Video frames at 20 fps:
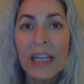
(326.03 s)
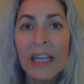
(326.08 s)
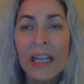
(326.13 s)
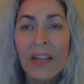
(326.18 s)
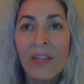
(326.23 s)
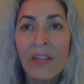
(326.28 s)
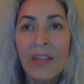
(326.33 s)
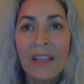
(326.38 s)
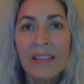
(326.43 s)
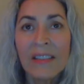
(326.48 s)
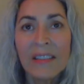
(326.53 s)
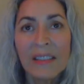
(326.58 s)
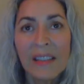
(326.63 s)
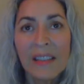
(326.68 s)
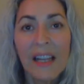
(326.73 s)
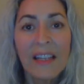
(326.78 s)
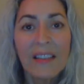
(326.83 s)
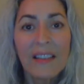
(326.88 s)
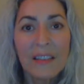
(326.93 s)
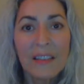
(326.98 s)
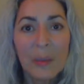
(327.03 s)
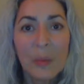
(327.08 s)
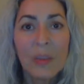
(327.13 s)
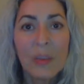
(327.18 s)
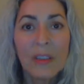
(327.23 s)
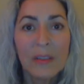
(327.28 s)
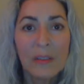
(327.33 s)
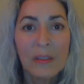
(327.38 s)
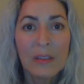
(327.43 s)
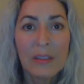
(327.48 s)
they still had a
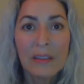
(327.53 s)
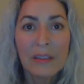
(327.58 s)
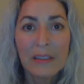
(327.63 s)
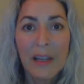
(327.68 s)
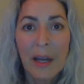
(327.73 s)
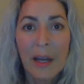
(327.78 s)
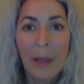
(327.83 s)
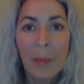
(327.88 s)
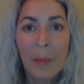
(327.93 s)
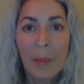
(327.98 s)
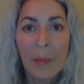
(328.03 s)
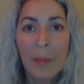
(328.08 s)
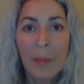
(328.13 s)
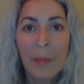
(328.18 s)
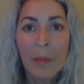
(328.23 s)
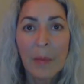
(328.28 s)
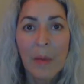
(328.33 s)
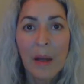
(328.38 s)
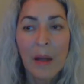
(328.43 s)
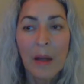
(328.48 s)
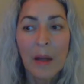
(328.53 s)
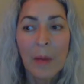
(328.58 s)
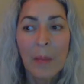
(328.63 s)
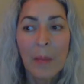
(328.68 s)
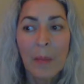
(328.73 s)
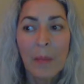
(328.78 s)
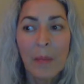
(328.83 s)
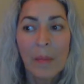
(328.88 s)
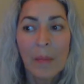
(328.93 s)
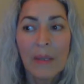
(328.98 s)
somewhat difficult time
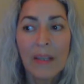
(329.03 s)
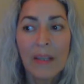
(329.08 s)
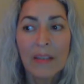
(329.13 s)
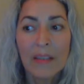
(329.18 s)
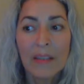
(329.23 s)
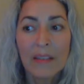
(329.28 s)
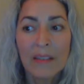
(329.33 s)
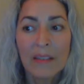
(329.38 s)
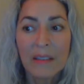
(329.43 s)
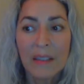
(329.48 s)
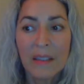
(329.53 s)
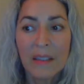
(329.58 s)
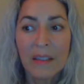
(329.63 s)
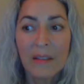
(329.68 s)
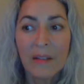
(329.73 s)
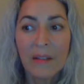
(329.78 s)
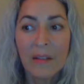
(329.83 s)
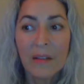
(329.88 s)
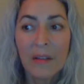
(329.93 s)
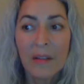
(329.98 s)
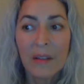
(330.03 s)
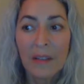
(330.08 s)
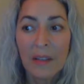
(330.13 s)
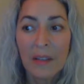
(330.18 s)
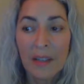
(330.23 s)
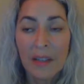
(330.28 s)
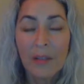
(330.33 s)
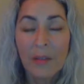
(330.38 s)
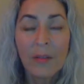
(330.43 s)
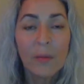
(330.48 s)
um, because
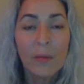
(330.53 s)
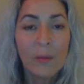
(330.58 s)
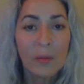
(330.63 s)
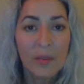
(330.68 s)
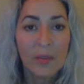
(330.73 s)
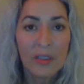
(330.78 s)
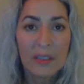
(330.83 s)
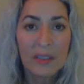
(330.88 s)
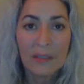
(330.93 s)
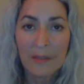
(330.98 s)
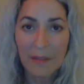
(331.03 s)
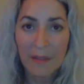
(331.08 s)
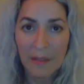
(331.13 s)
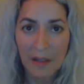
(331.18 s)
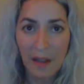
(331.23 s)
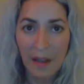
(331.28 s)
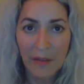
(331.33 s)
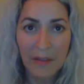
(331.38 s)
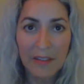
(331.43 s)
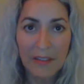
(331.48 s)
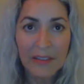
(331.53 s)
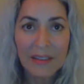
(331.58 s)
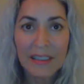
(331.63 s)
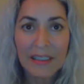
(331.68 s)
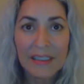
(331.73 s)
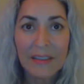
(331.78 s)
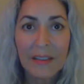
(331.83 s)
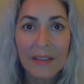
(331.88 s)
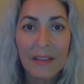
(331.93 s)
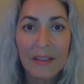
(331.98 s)
things
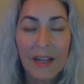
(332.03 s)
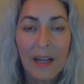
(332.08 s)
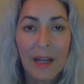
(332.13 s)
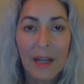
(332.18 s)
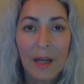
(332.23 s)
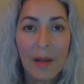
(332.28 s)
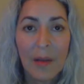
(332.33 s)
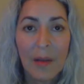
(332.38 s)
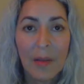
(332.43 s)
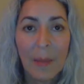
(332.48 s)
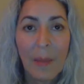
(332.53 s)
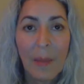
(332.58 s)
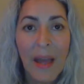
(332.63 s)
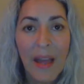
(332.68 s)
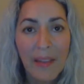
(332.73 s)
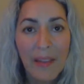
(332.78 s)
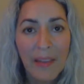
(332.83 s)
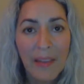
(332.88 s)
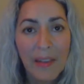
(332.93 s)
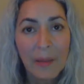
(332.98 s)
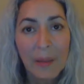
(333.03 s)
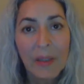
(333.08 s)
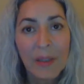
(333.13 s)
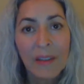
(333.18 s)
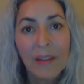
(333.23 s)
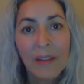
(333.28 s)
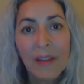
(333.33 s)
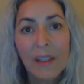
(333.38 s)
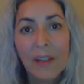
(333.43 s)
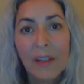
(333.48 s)
obviously uh, the path had
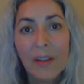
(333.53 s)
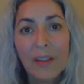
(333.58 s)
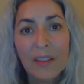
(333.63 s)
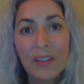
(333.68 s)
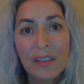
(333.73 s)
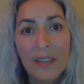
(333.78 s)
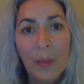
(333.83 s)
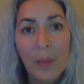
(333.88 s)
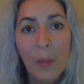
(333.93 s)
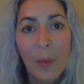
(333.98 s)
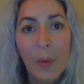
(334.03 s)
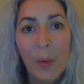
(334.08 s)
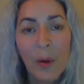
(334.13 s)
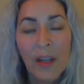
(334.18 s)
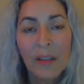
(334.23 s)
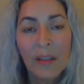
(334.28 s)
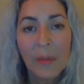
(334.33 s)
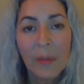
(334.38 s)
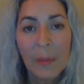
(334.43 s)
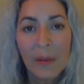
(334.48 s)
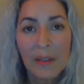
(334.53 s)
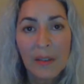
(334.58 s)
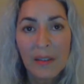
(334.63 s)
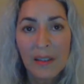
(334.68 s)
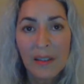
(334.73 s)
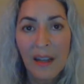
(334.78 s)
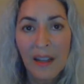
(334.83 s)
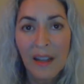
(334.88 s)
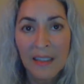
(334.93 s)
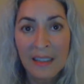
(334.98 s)
been cleared somewhat, but
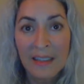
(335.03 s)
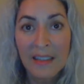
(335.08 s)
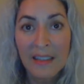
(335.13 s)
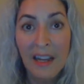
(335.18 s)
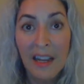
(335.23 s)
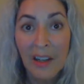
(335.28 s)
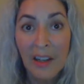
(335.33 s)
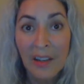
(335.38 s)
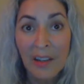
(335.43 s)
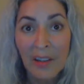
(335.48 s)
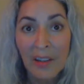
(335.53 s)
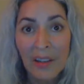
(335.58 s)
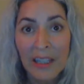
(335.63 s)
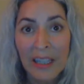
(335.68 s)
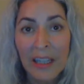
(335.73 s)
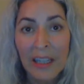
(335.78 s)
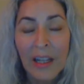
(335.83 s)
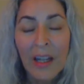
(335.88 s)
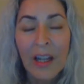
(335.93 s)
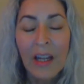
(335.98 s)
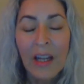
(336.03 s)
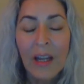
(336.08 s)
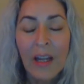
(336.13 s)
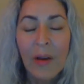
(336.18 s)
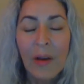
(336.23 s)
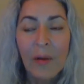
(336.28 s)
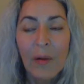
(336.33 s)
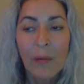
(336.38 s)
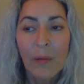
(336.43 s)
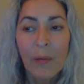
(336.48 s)
not entirely
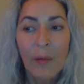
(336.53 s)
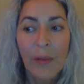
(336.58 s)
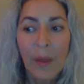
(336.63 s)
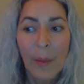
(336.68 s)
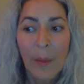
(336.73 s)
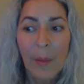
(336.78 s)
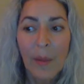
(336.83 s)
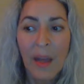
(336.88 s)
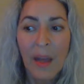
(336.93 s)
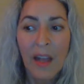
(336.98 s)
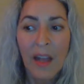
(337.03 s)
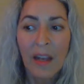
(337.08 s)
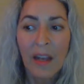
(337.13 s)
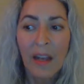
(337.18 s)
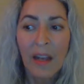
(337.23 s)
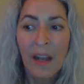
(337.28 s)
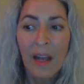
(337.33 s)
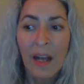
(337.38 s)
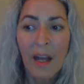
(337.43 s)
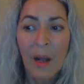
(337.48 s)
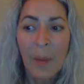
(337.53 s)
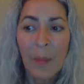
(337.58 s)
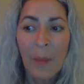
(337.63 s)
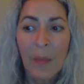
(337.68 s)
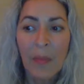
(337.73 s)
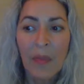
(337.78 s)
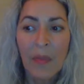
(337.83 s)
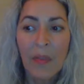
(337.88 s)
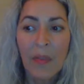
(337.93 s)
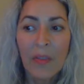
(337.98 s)
for them. And
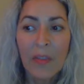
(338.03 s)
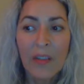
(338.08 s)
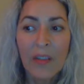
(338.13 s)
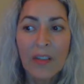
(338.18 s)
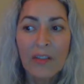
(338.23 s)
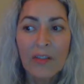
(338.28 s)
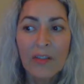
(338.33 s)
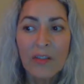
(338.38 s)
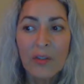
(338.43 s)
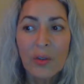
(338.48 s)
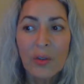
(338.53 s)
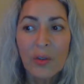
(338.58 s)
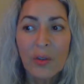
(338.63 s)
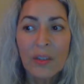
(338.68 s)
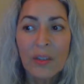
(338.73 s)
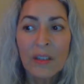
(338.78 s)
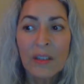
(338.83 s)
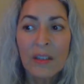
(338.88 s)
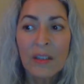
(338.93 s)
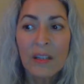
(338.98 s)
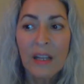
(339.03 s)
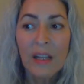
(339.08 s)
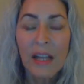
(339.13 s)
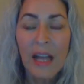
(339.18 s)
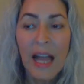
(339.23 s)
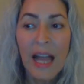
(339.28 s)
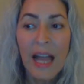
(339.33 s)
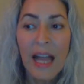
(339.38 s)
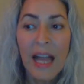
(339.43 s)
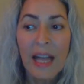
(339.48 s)
um, these children
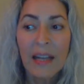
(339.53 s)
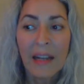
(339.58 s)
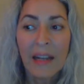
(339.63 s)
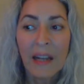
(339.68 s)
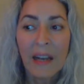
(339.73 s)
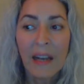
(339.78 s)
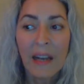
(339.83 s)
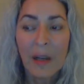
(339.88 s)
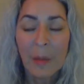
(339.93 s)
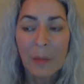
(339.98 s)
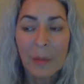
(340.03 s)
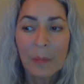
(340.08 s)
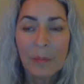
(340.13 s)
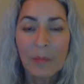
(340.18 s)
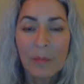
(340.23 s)
had um,